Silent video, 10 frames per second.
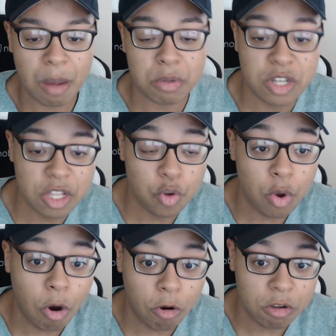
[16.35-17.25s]
I was gonna do
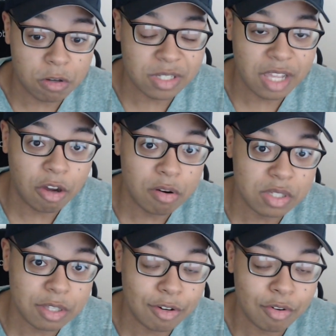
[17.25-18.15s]
it earlier today
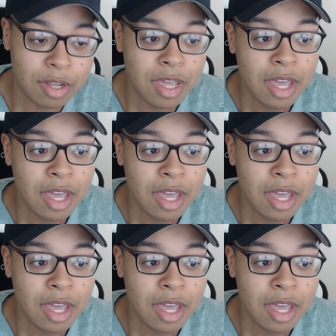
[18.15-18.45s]
also,